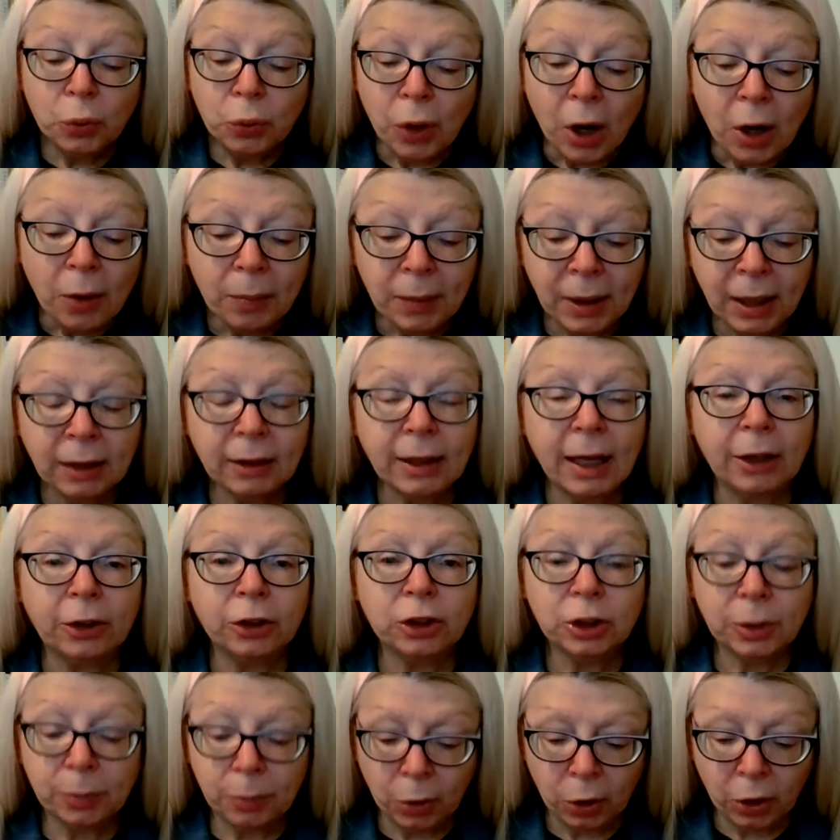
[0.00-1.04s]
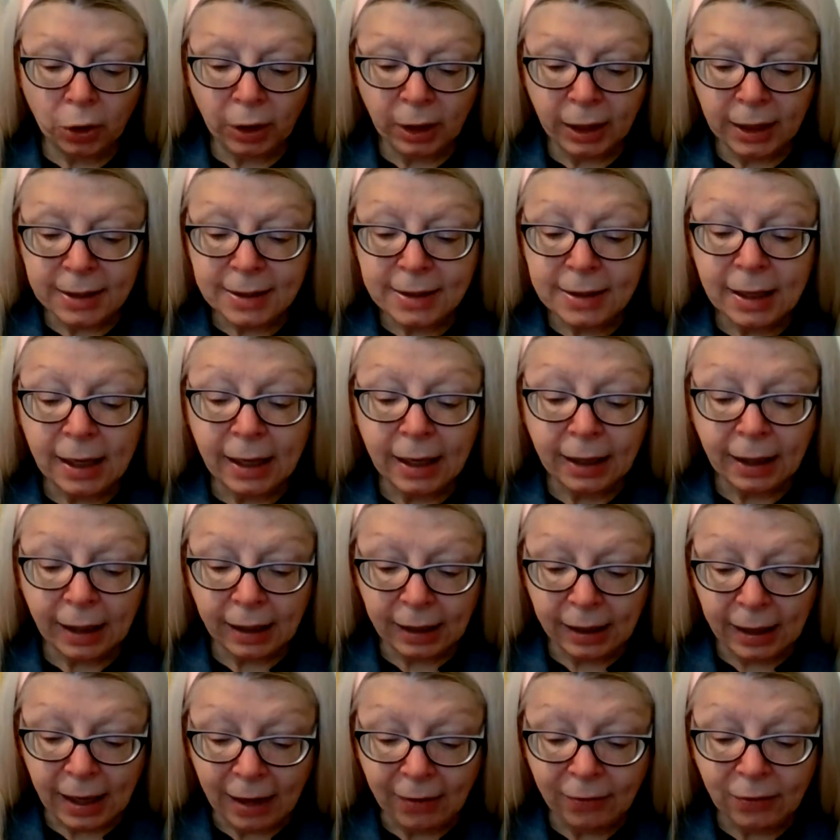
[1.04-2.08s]
wrote me a letter to Bolus, and I
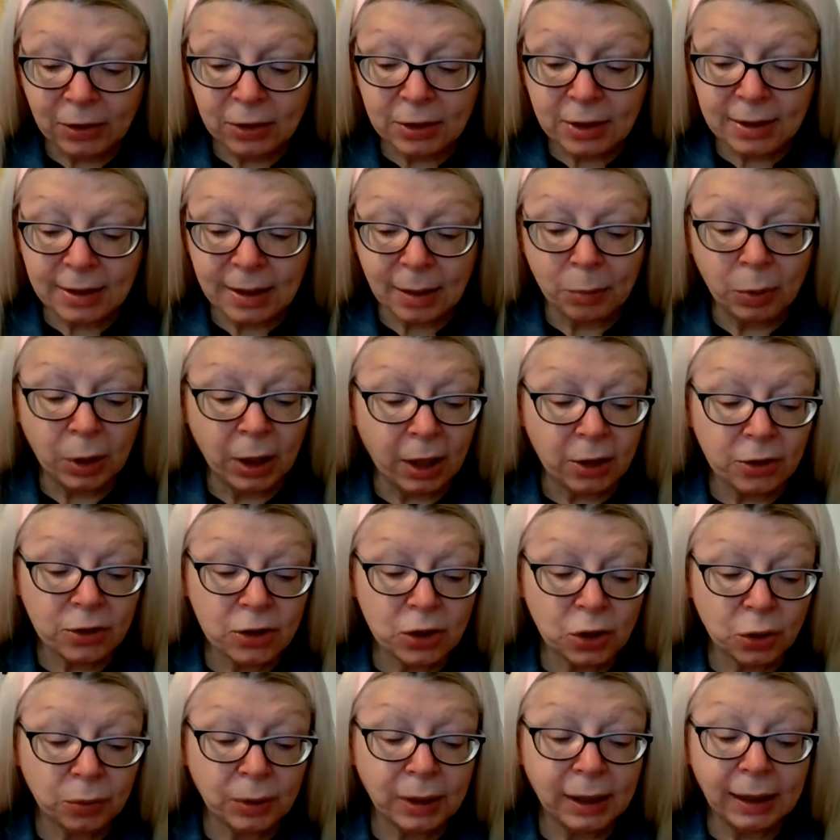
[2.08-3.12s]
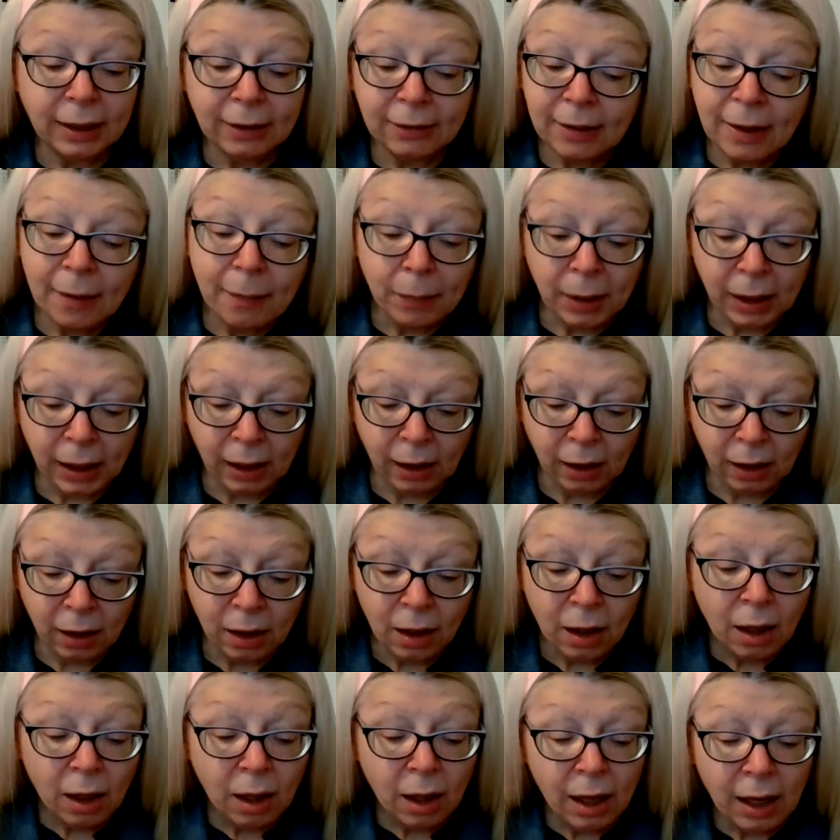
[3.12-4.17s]
gave it to someone else to read it to me,
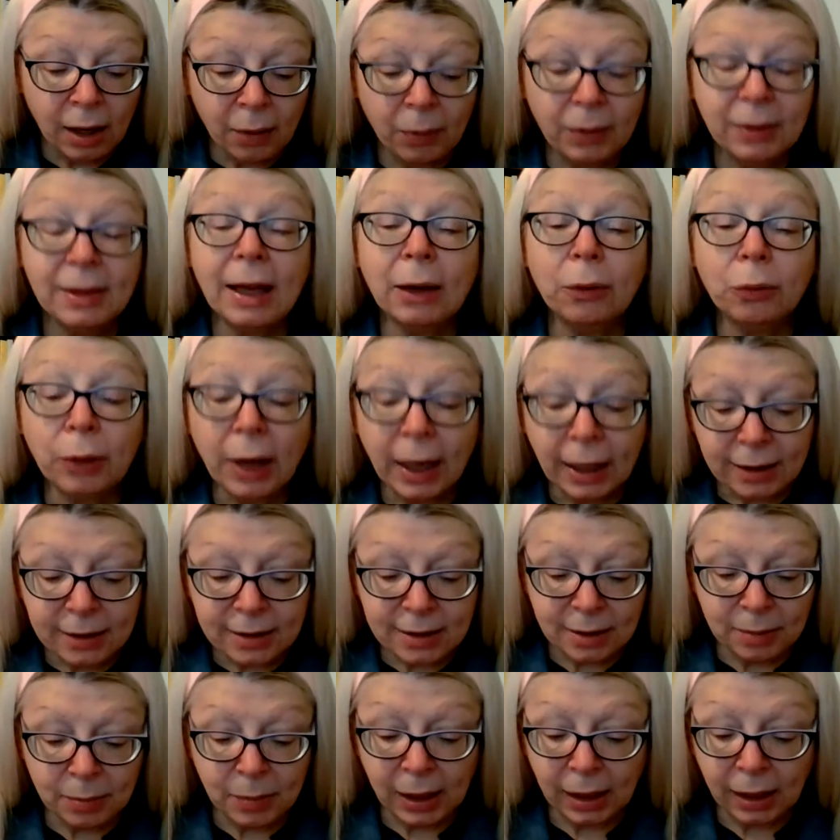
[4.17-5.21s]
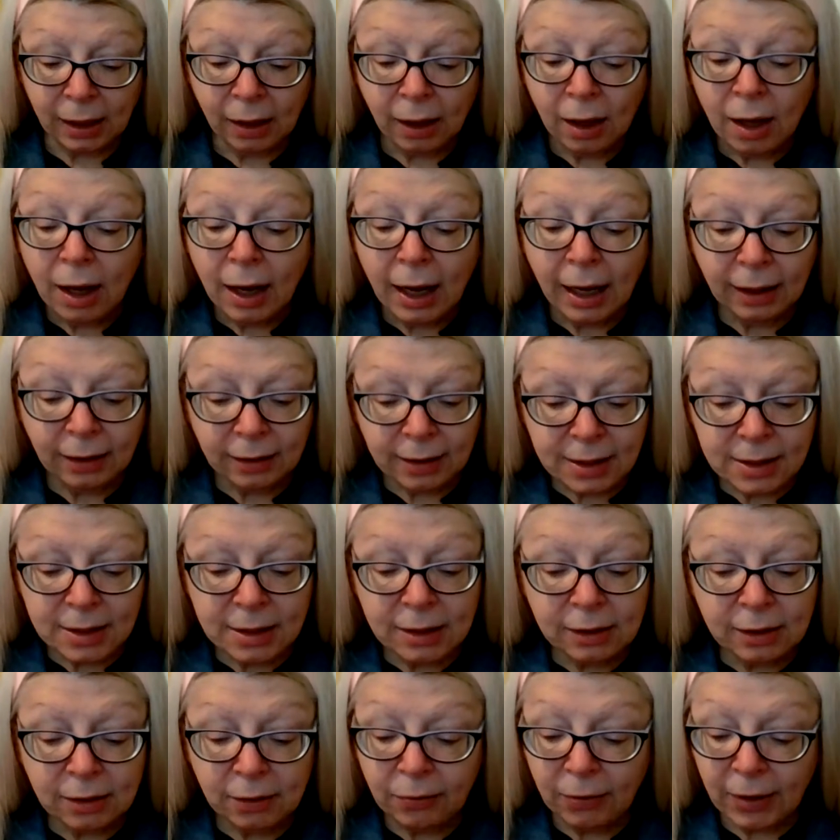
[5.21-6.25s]
and when they read to me, I
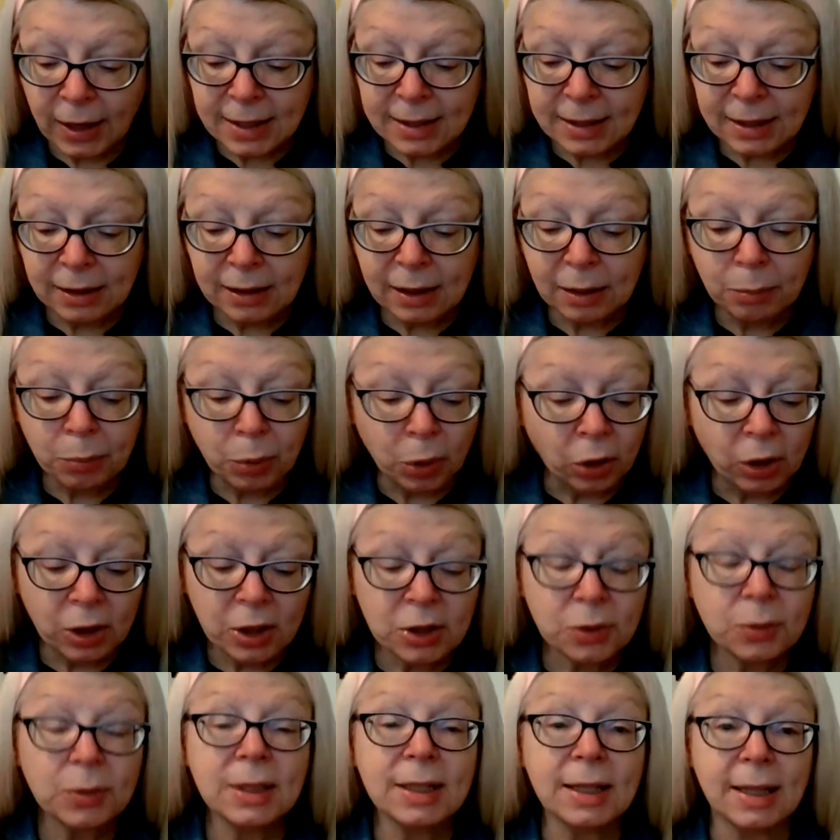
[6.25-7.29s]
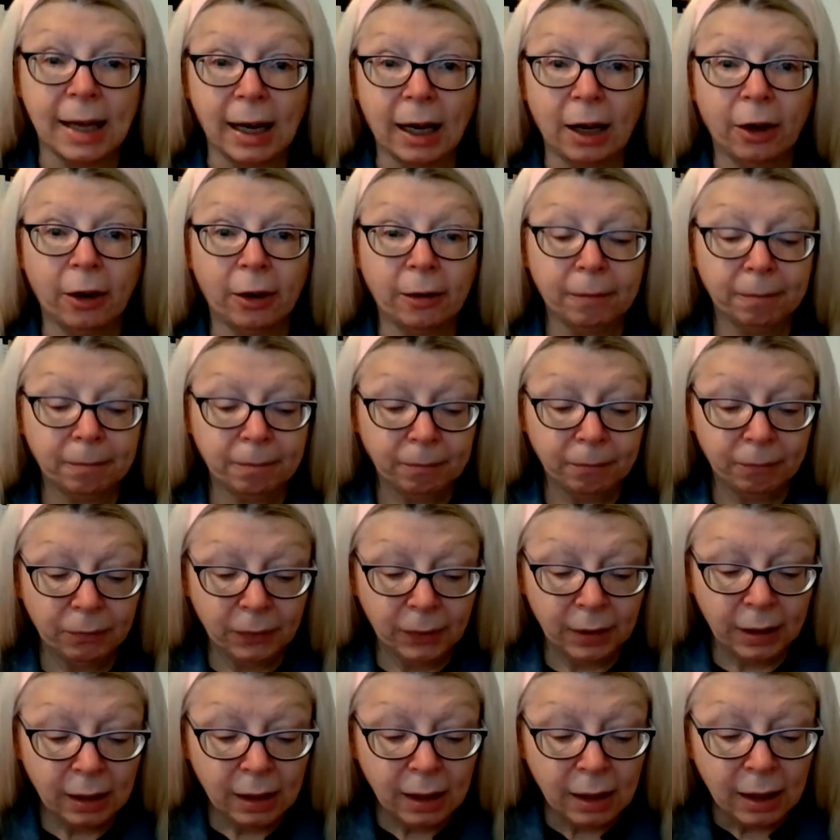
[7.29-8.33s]
listened and fancied that Bolus was there.
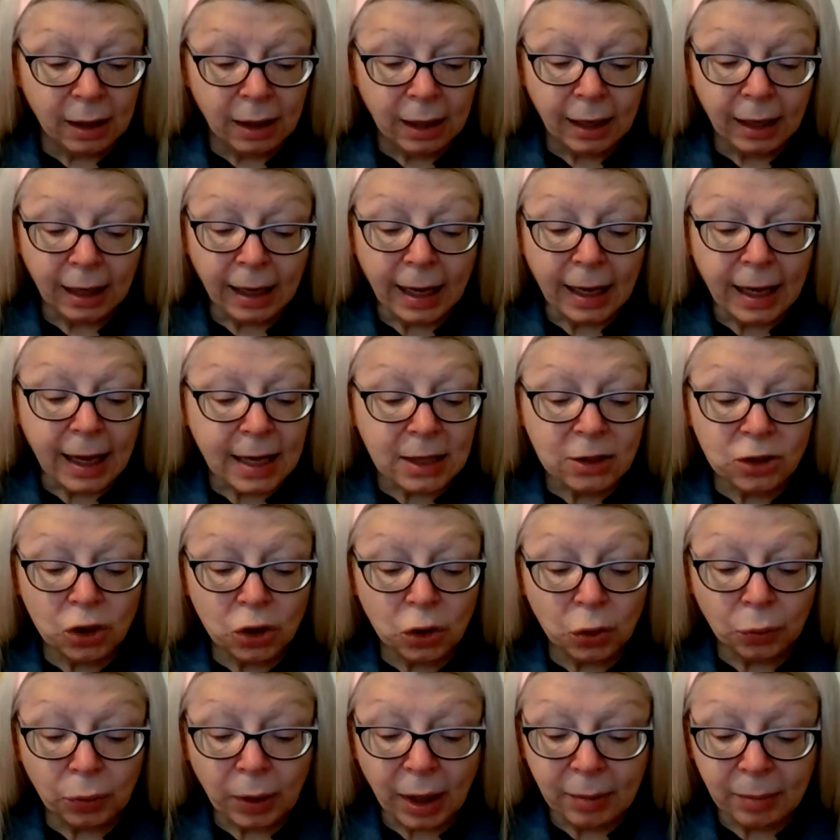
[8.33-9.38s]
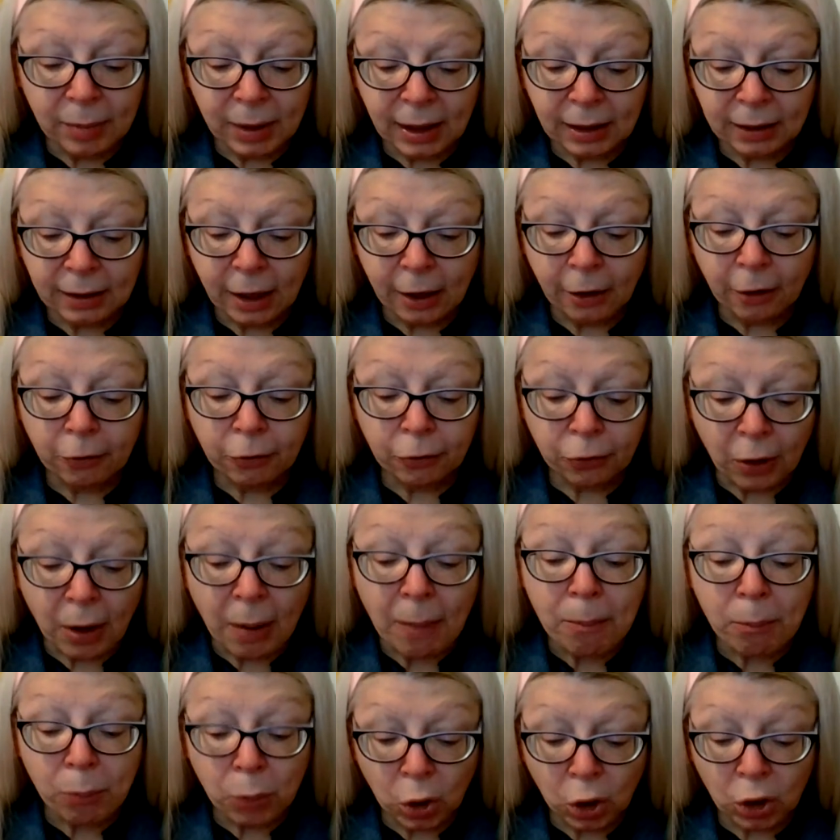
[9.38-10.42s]
And I ask you to write me a letter
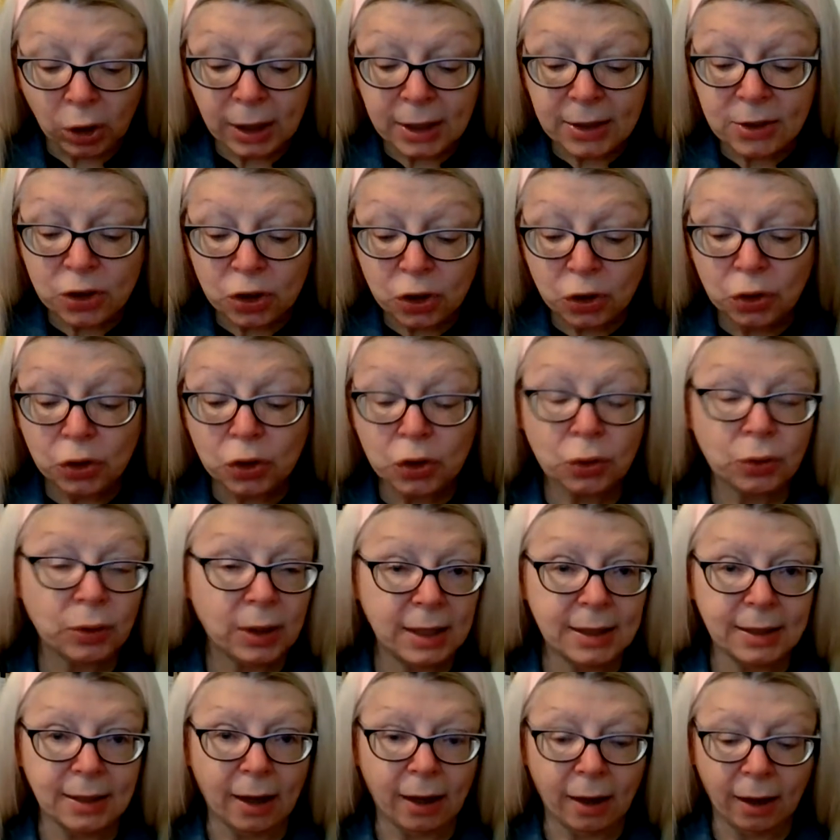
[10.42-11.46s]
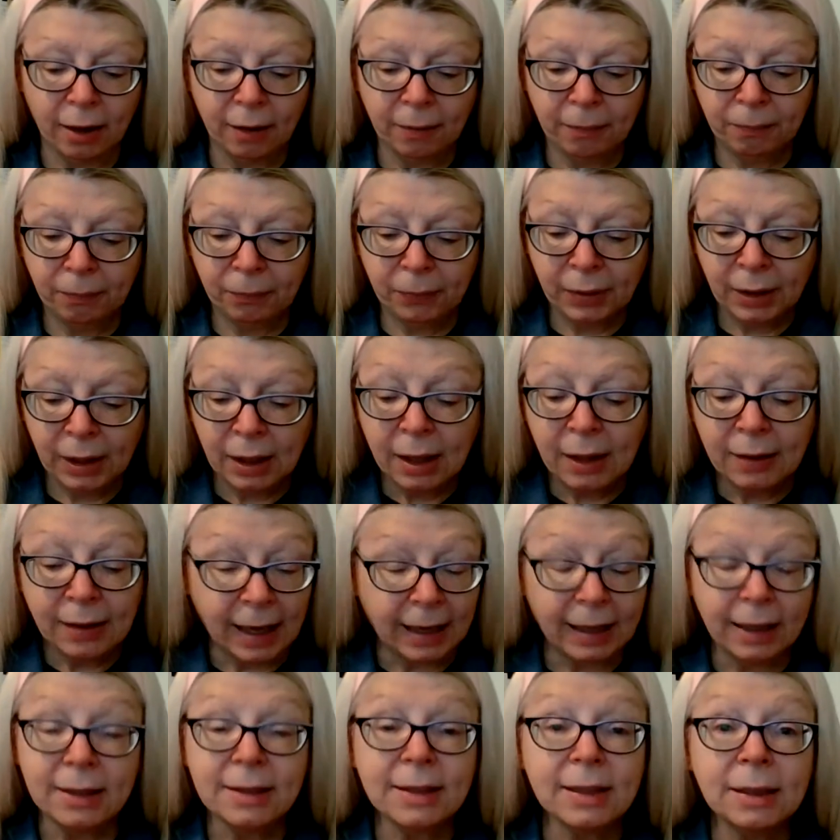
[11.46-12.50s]
from Bolus to Teresa,
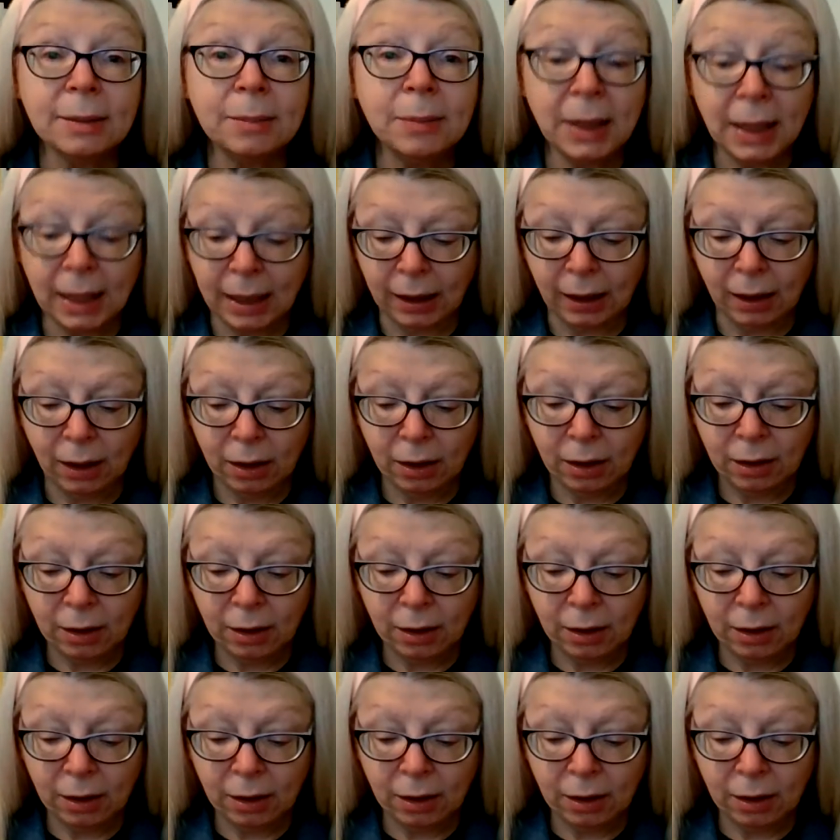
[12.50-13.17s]
that is, to me.